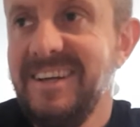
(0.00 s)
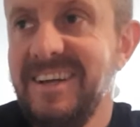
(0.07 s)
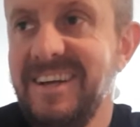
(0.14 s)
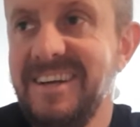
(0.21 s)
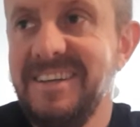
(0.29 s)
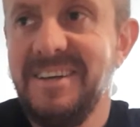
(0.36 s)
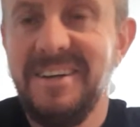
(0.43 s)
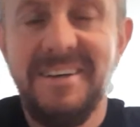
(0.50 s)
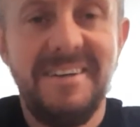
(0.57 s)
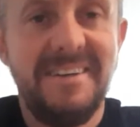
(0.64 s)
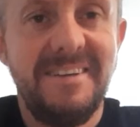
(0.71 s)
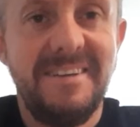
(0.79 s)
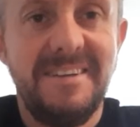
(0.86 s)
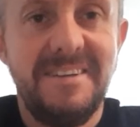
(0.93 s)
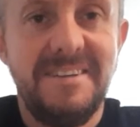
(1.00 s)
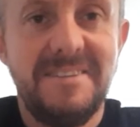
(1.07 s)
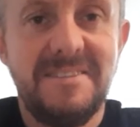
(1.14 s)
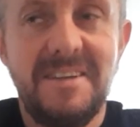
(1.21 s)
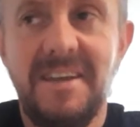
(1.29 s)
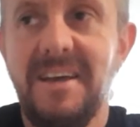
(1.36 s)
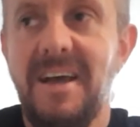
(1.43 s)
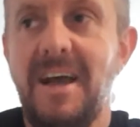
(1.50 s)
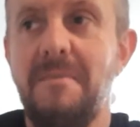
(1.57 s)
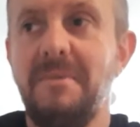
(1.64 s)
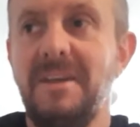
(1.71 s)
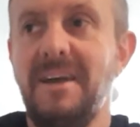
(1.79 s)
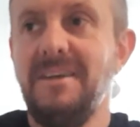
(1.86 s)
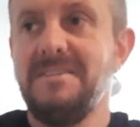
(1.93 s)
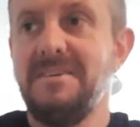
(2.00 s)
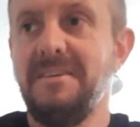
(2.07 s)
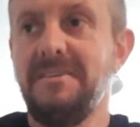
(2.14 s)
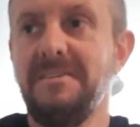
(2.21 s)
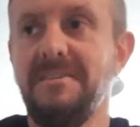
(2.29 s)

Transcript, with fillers: And uh, Sana Amanat,